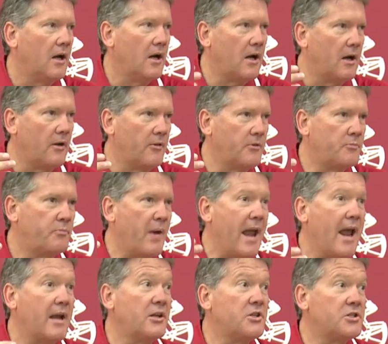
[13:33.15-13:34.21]
The
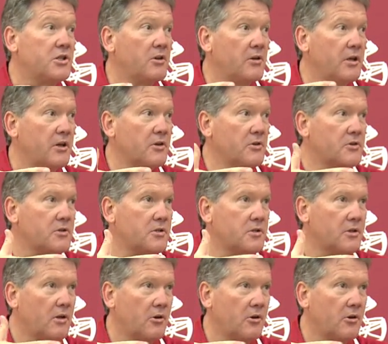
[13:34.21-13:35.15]
band and cheerleaders,